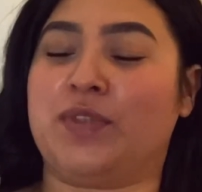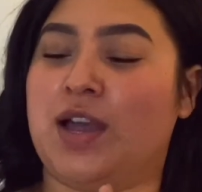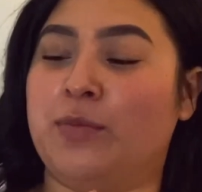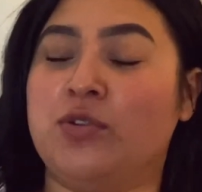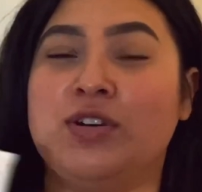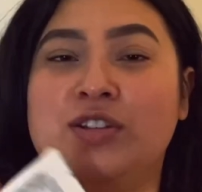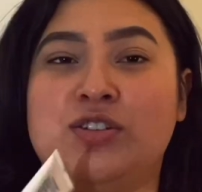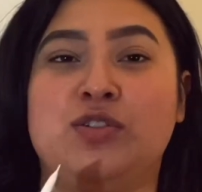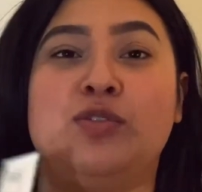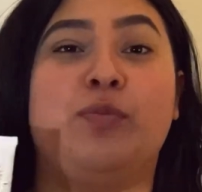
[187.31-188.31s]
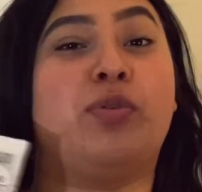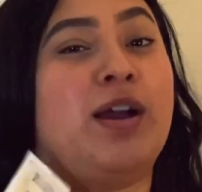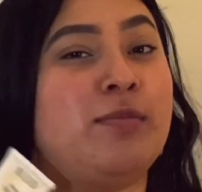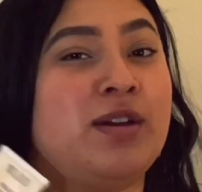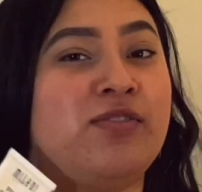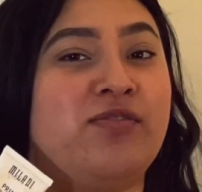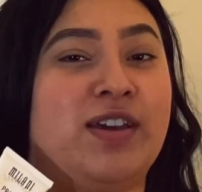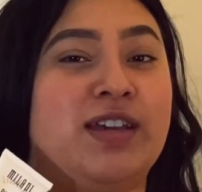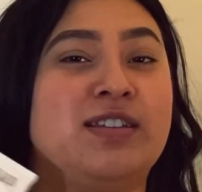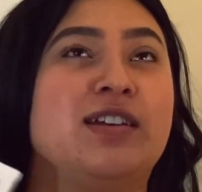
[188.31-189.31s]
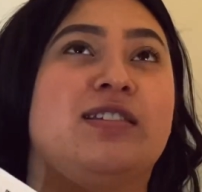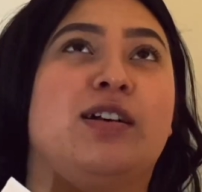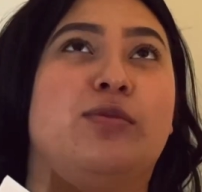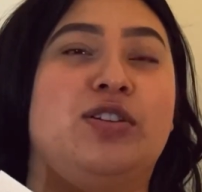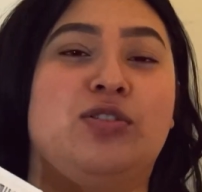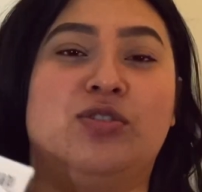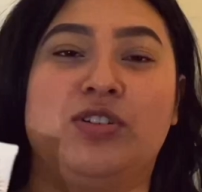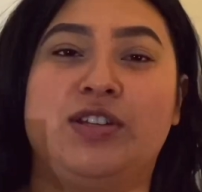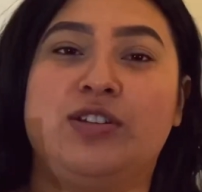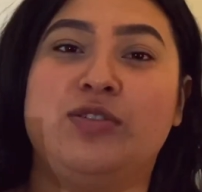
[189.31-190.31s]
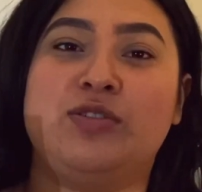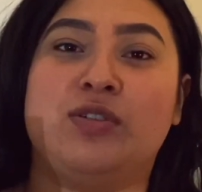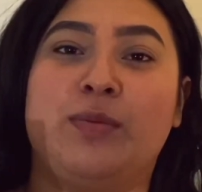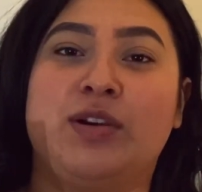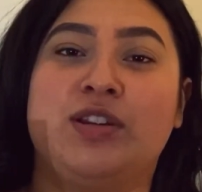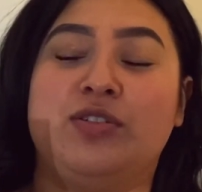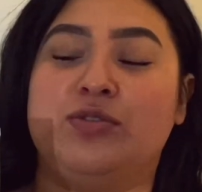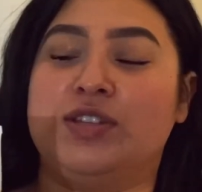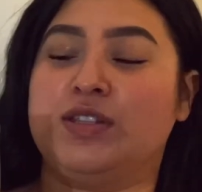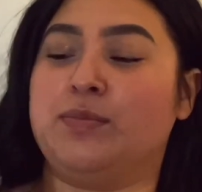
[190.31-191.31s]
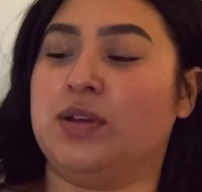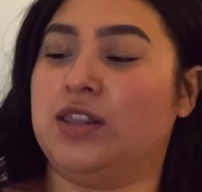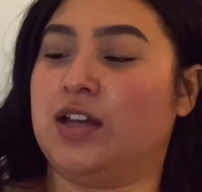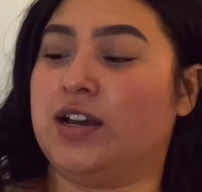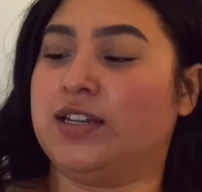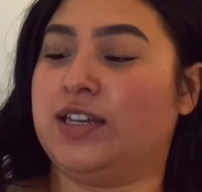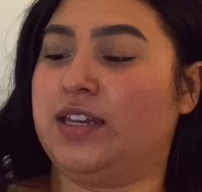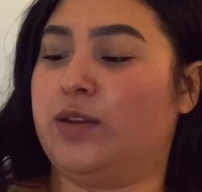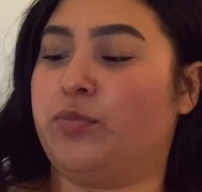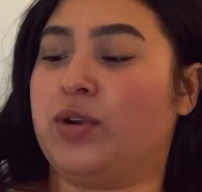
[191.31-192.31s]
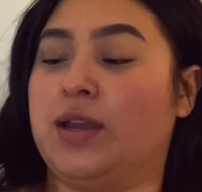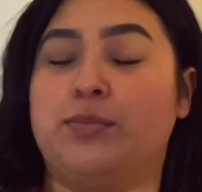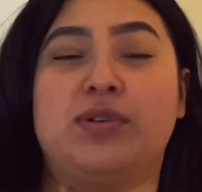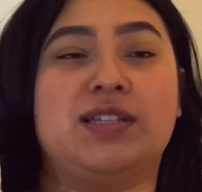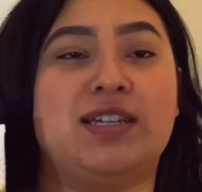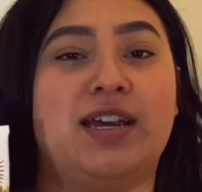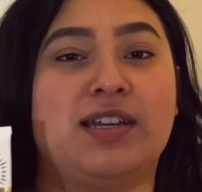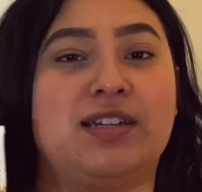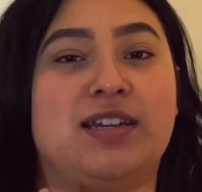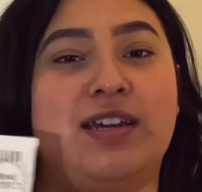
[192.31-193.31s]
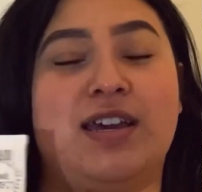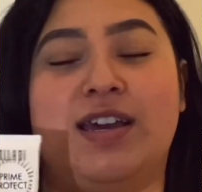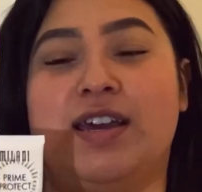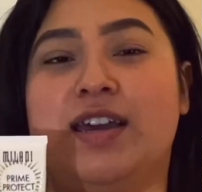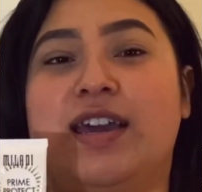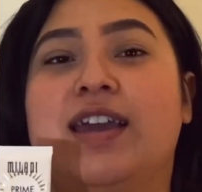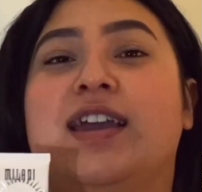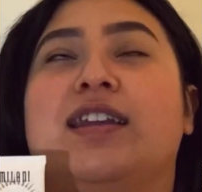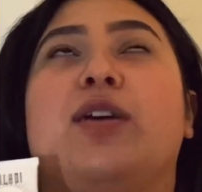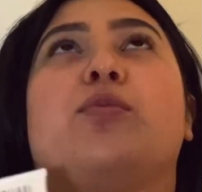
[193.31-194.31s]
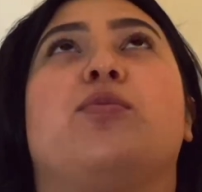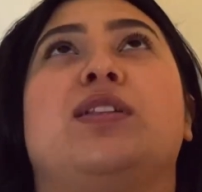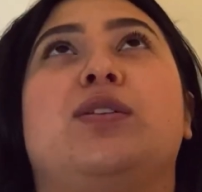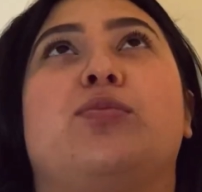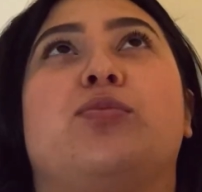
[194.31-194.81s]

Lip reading: I'm going to prime my face as I would usually do. So I'm gonna use this Milani Prime Protect. And I really